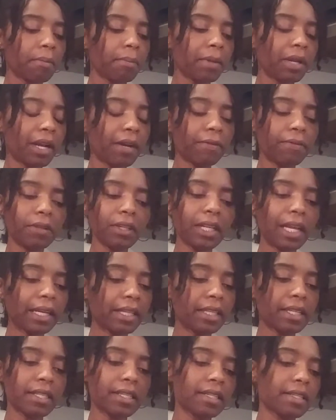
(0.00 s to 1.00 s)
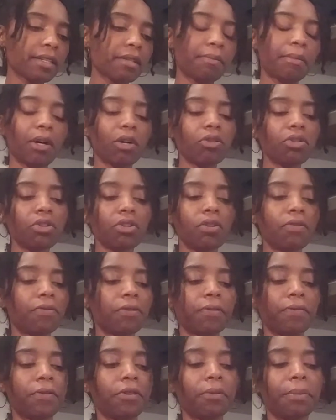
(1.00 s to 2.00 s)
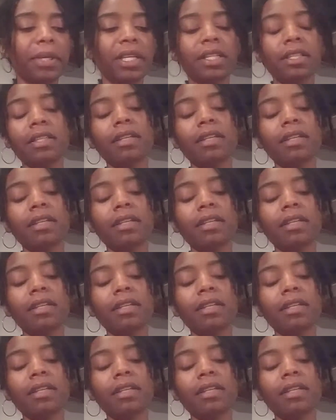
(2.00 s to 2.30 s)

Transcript: But I feel like this is emotional fulfillment.